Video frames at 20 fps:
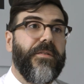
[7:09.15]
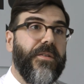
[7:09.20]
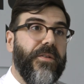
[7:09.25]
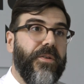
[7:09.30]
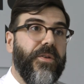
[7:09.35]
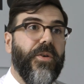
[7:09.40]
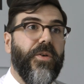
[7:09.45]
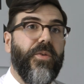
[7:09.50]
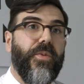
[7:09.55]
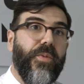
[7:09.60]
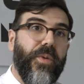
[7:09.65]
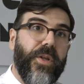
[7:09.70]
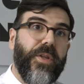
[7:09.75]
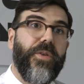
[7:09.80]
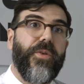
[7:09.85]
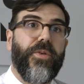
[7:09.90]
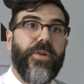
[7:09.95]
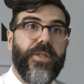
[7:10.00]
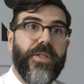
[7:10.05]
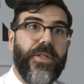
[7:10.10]
you know
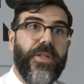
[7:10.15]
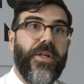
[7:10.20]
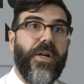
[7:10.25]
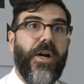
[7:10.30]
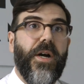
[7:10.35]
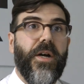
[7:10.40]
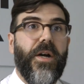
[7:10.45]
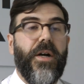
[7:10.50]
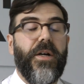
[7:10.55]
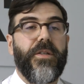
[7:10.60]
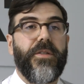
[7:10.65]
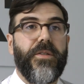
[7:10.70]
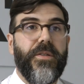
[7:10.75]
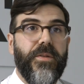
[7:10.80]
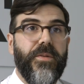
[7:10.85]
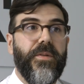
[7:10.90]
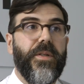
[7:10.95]
what doors to knock on to,